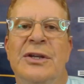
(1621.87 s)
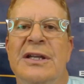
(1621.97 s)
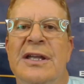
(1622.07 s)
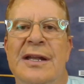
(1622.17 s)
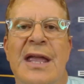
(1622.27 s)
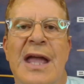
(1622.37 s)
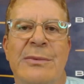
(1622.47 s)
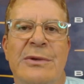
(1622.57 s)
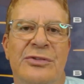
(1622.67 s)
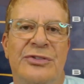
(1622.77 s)
You can get a
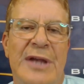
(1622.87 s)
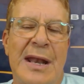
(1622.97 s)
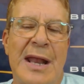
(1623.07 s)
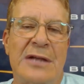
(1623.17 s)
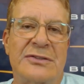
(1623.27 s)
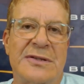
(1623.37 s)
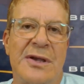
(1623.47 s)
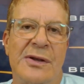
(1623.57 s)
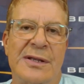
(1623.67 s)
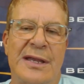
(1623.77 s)
Cameo shout-out. Just
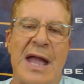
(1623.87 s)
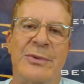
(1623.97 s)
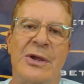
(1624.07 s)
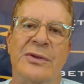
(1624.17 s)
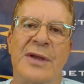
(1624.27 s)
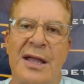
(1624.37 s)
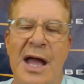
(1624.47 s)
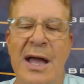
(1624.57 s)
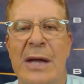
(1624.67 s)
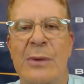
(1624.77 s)
go to
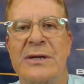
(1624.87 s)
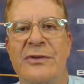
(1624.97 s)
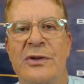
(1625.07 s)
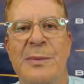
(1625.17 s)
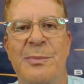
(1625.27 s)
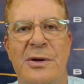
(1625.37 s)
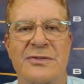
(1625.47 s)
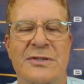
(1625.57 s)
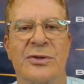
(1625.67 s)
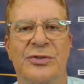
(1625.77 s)
cameo.com. I will give you a
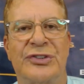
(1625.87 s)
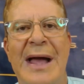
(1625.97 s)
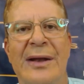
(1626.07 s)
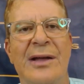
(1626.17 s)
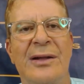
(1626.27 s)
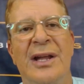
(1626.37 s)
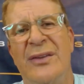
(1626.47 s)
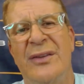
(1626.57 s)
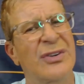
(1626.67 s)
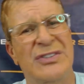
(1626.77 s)
personal
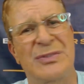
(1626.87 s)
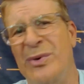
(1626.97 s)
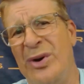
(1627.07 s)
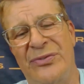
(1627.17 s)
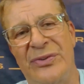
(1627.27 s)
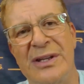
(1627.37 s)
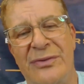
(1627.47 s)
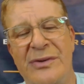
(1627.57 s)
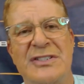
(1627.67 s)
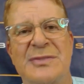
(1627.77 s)
shout-out for a small
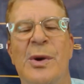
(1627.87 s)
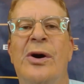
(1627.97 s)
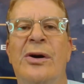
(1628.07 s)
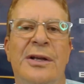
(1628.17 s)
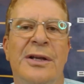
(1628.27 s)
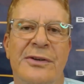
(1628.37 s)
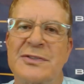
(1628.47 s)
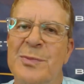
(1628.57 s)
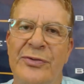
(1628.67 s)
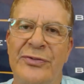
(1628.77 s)
fee, very small
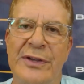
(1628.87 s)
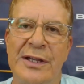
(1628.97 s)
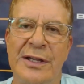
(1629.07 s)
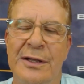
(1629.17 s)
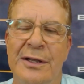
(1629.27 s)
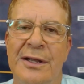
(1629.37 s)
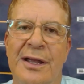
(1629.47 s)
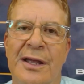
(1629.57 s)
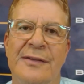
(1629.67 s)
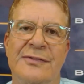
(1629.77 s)
fee.
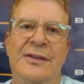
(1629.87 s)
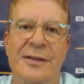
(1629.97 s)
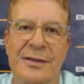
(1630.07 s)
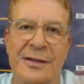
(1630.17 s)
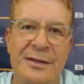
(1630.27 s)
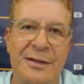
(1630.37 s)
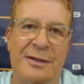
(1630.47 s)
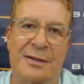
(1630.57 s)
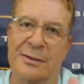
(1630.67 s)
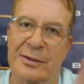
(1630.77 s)
As
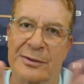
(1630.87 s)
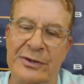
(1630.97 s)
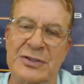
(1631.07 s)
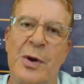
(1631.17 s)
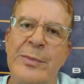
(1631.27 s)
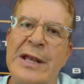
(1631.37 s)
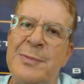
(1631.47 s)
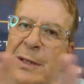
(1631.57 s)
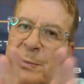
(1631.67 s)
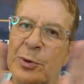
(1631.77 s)
very small.
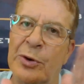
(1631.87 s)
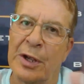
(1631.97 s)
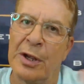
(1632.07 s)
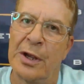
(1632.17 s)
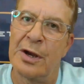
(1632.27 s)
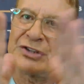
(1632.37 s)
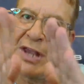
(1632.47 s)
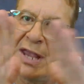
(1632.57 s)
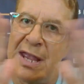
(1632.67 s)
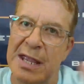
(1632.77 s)
Many people are
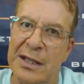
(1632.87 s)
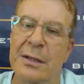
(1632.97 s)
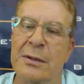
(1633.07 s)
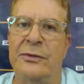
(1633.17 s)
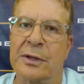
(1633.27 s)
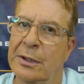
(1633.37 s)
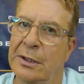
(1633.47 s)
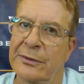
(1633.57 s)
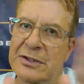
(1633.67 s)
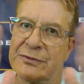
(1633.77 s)
saying it's a
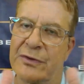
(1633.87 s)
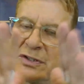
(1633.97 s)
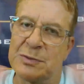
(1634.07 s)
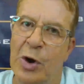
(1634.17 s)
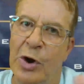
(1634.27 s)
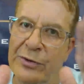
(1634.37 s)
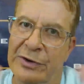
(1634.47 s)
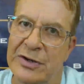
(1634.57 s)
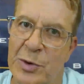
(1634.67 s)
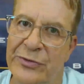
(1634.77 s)
very small
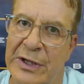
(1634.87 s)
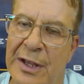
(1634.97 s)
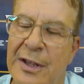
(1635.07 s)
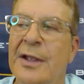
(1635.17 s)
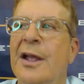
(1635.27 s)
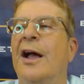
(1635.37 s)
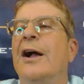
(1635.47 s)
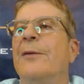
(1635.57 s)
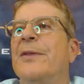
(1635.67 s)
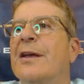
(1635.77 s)
fee.
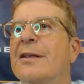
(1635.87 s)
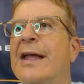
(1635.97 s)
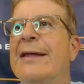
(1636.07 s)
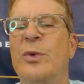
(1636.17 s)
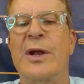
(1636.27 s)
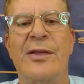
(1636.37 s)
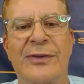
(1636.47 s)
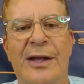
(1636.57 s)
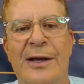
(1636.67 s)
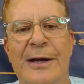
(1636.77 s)
And
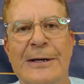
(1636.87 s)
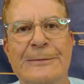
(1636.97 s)
what else?